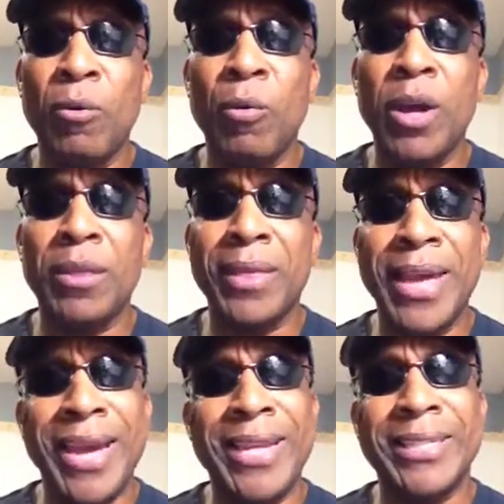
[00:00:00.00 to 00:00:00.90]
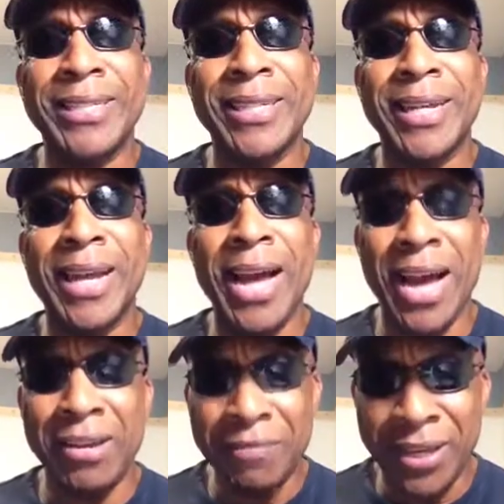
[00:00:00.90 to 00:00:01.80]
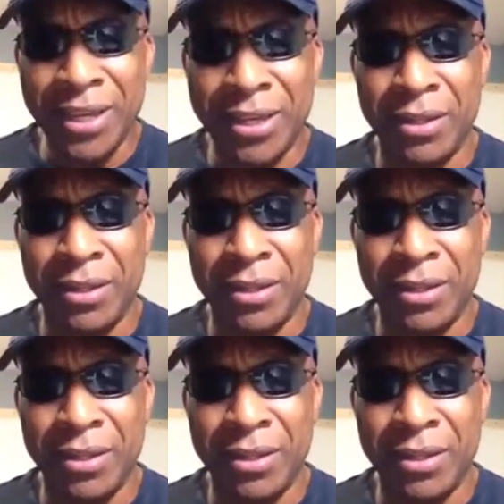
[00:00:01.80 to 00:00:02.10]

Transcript: with HIV.